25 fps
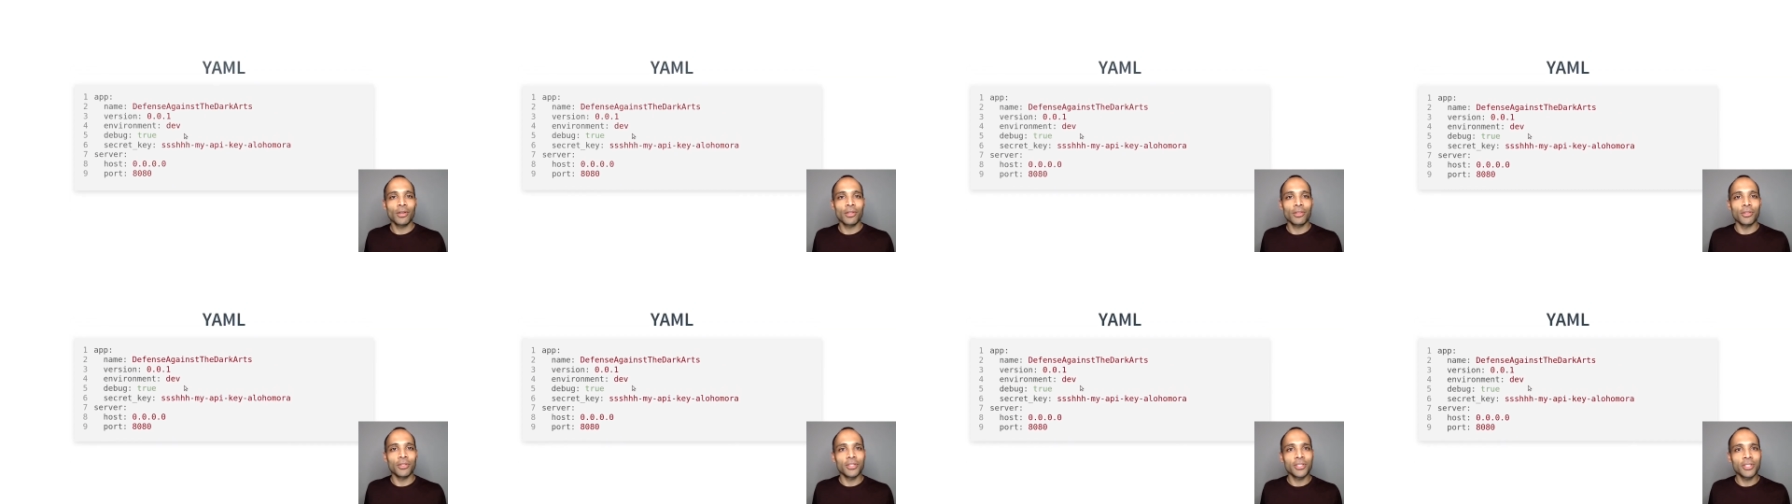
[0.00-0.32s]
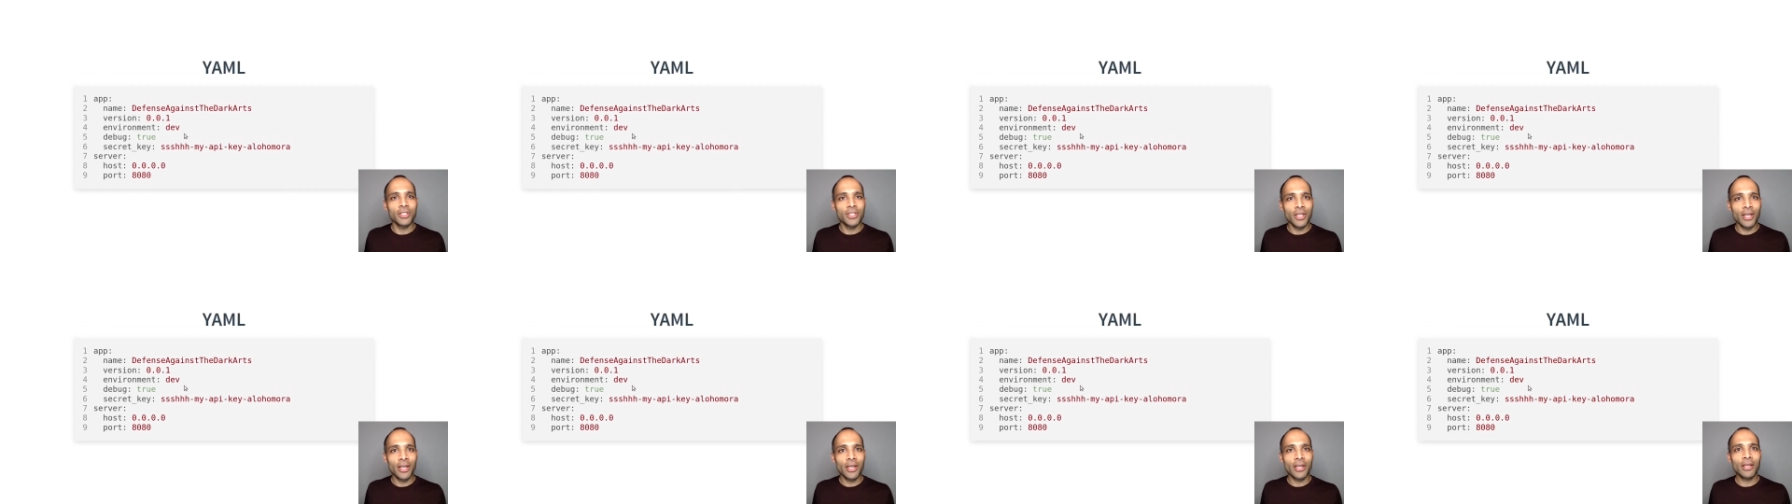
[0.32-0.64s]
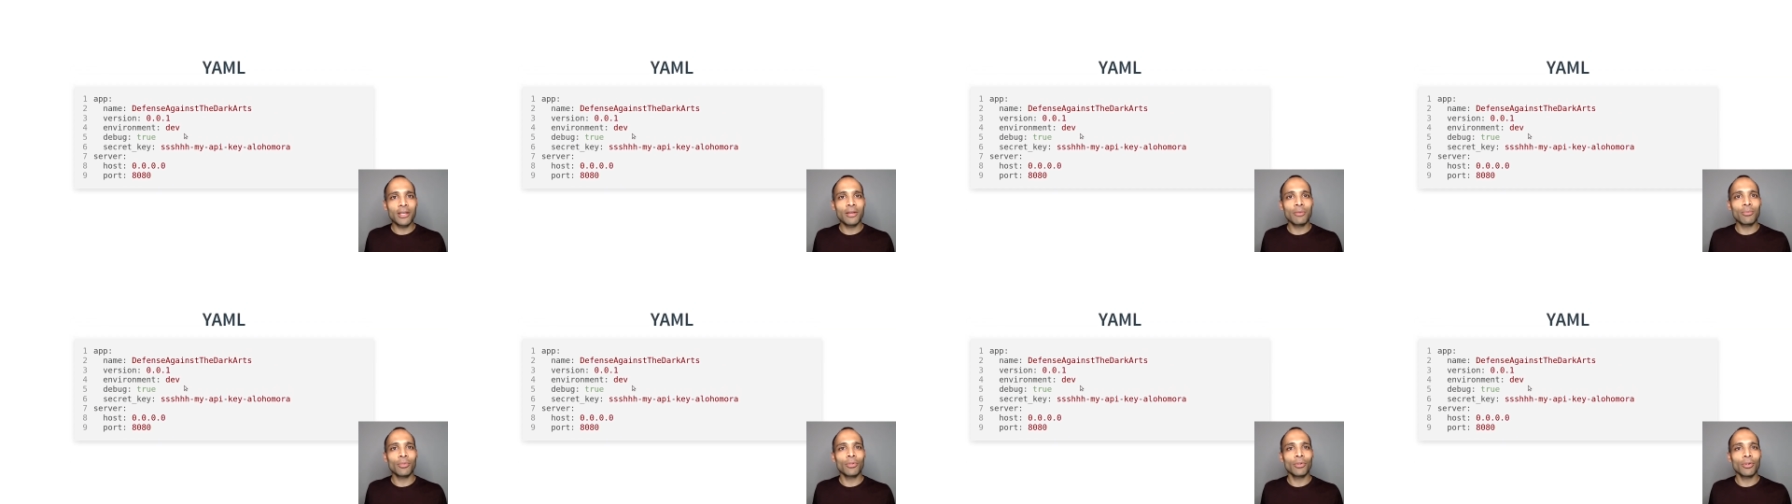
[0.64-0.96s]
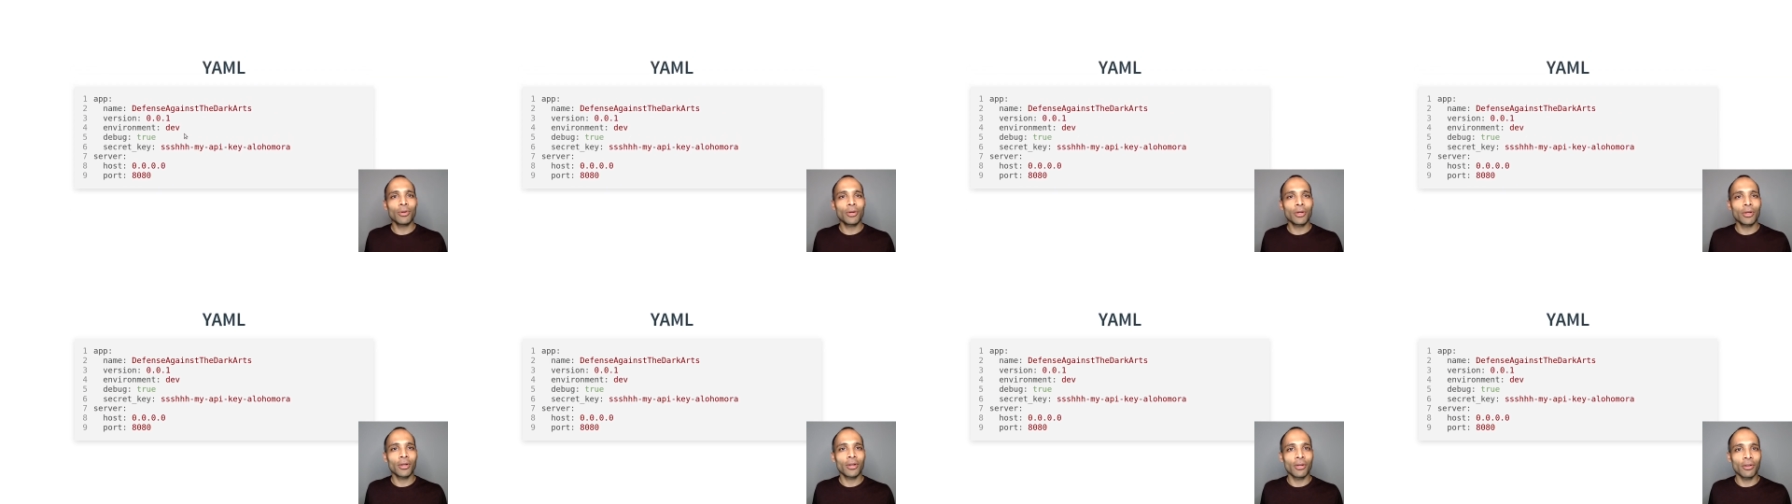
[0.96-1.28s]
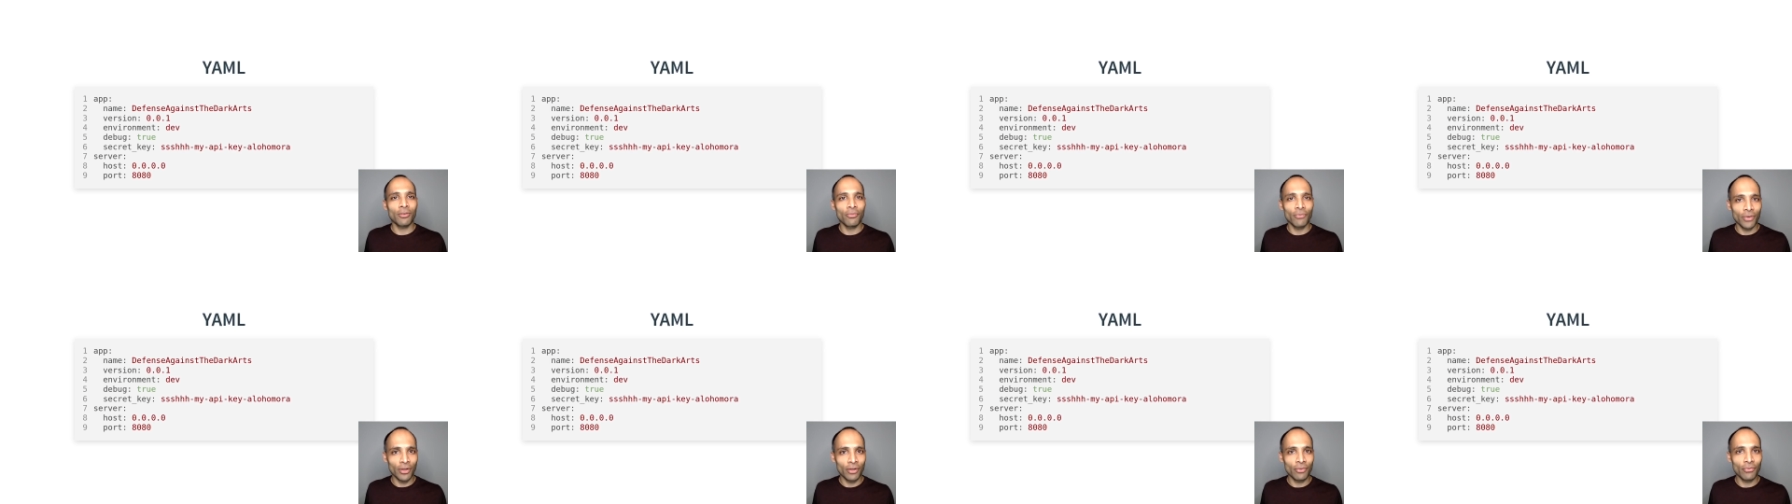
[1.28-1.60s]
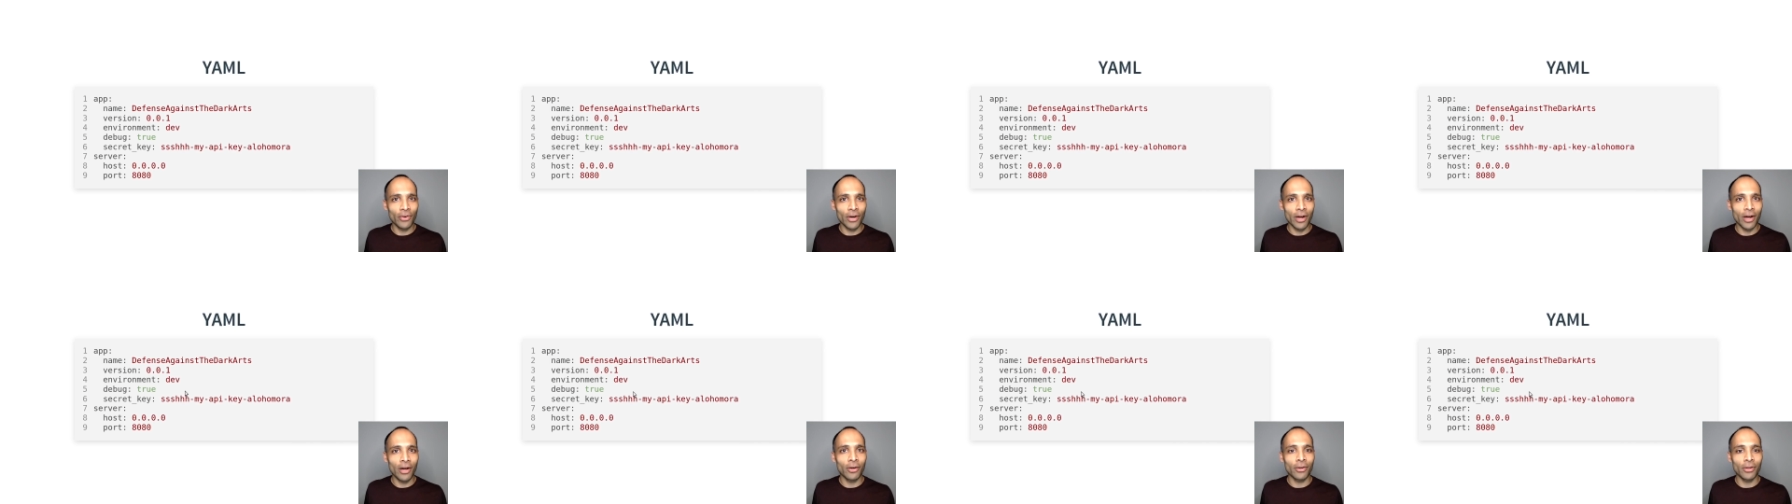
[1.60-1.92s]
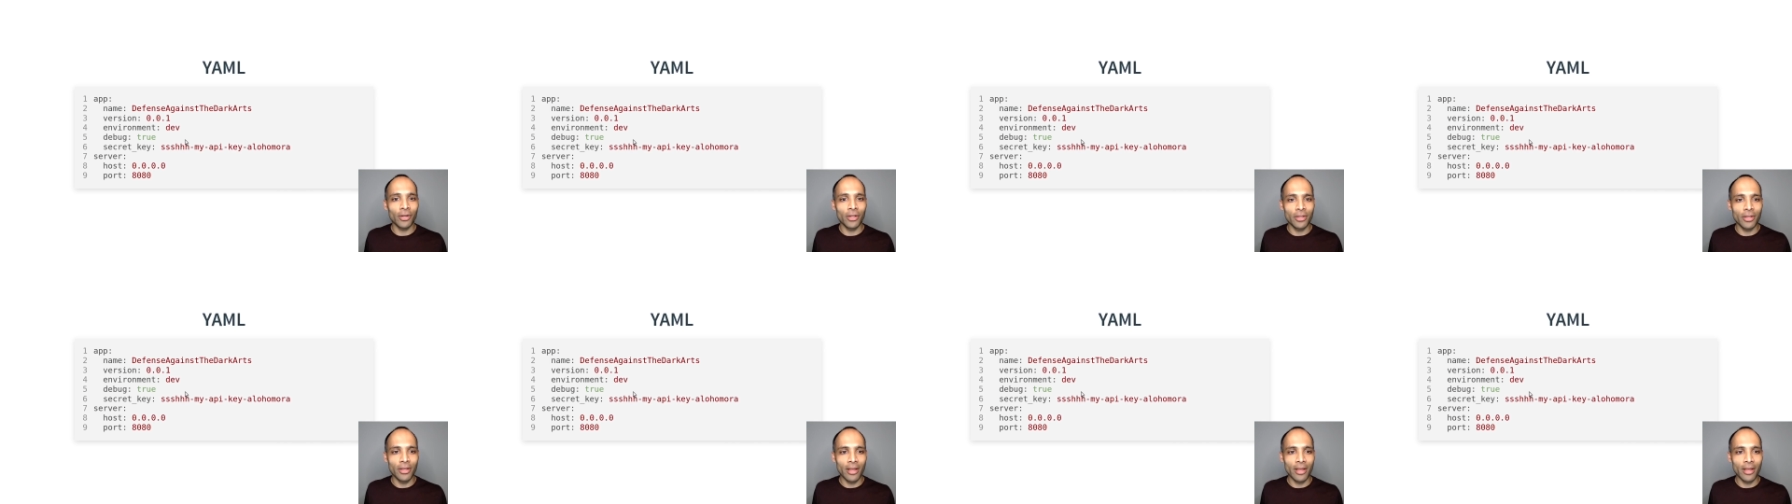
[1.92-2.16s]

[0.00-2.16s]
The same config file in